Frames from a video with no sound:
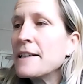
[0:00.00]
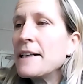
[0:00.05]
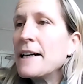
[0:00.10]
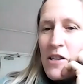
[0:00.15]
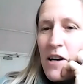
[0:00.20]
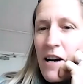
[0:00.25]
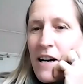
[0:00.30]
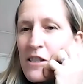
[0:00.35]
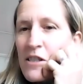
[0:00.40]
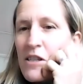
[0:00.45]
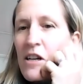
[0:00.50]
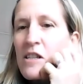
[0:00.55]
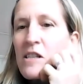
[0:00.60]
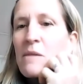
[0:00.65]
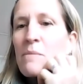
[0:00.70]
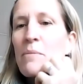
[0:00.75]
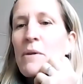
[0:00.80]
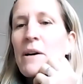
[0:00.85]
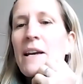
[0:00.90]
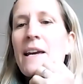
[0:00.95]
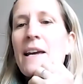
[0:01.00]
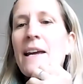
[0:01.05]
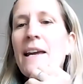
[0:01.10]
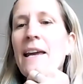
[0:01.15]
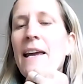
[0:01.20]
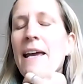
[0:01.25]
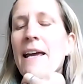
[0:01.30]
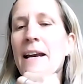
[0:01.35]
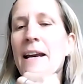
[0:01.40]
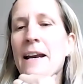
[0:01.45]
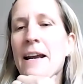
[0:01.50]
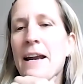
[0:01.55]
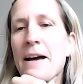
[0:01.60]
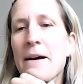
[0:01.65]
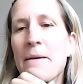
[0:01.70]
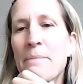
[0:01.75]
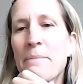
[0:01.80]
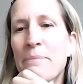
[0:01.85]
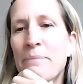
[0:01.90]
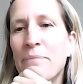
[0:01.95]
So I started bringing
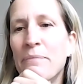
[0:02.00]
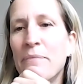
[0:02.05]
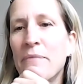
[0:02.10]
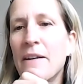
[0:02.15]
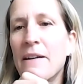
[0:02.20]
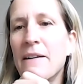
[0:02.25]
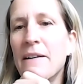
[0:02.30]
in